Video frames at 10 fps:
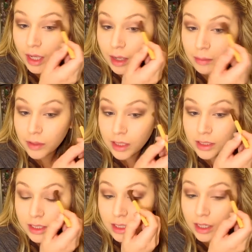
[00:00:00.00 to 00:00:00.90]
and
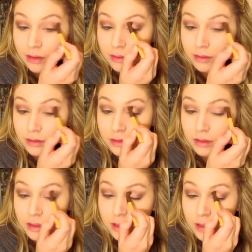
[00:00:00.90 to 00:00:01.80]
blending it out,
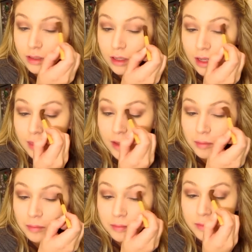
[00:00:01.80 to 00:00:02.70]
and
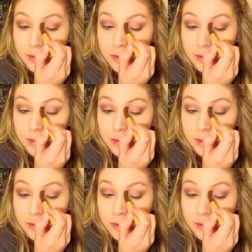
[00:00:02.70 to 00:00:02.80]
then